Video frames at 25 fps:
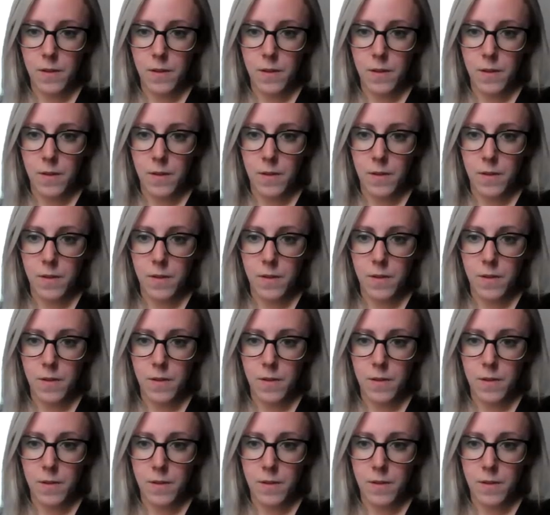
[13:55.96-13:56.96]

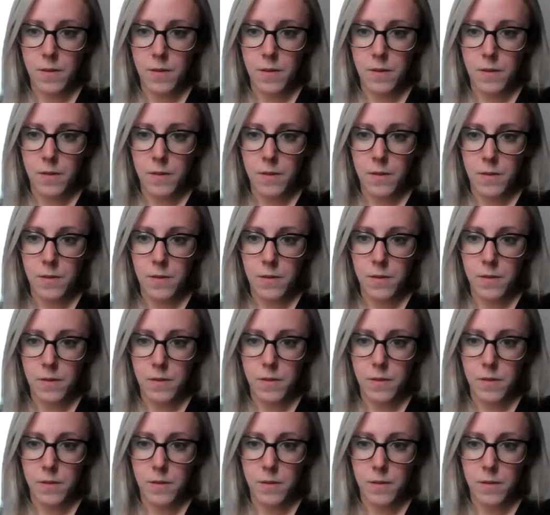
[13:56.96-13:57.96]

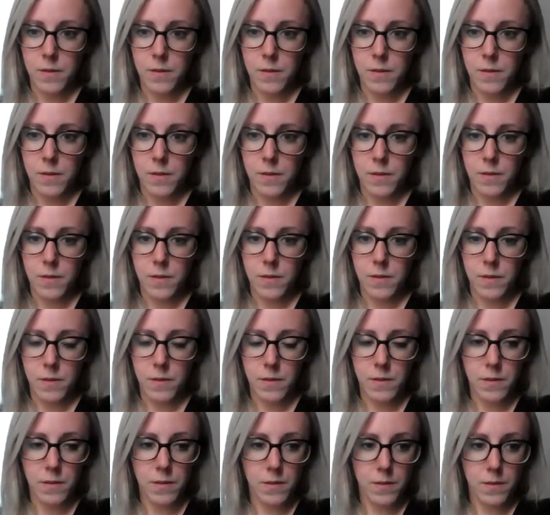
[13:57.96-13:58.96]

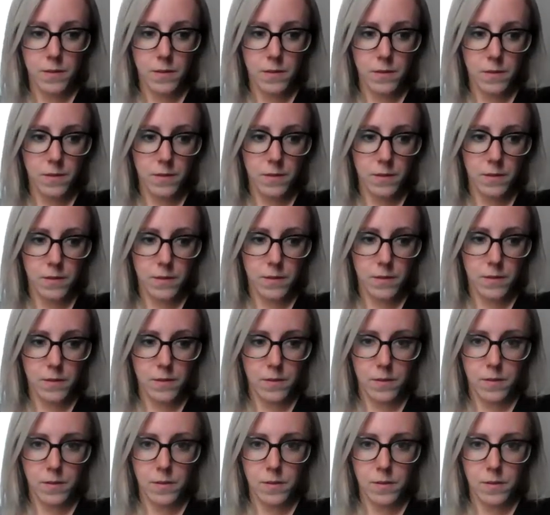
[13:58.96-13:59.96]

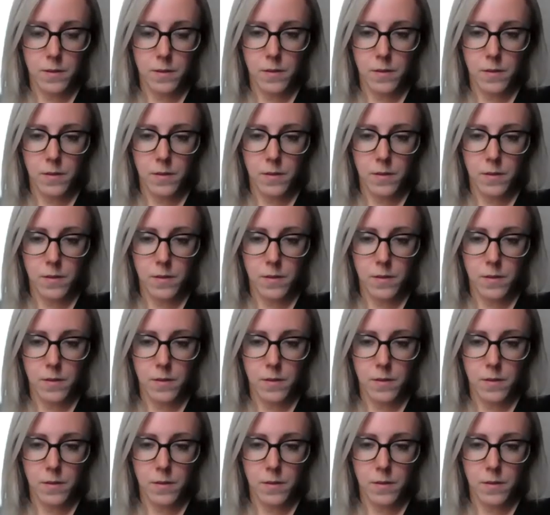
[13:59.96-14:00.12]
The person shown says nothing.